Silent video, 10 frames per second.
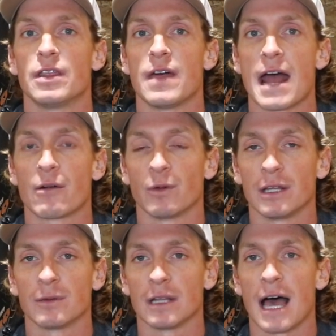that I
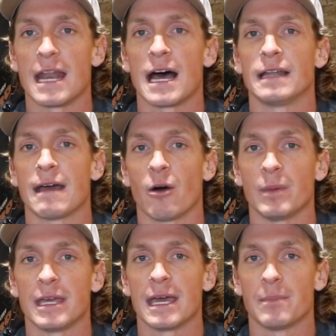really relied on to help
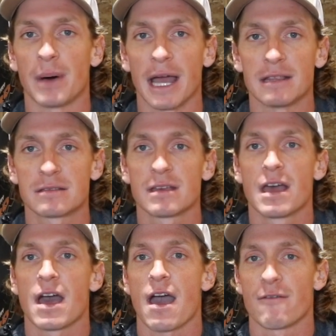me get bites
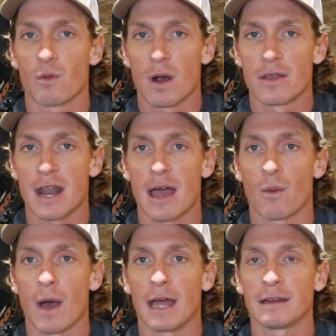everywhere that I
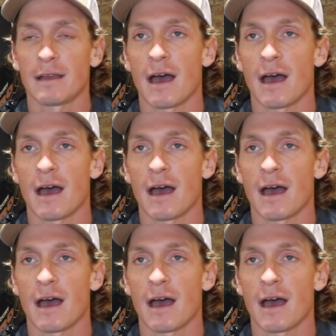went.